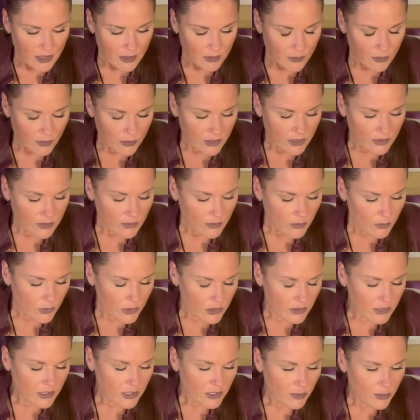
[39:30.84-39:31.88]
When
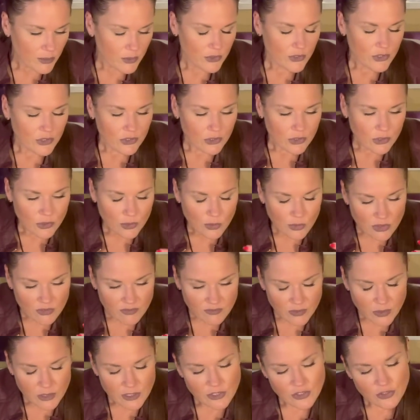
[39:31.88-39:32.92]
real couples who are
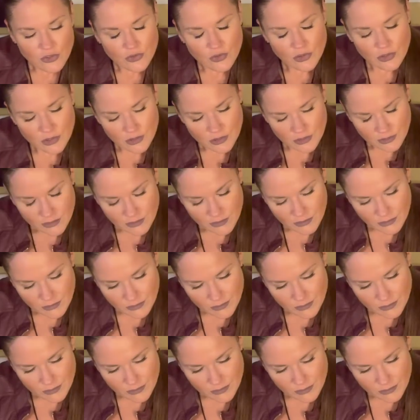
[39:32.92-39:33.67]
very strong...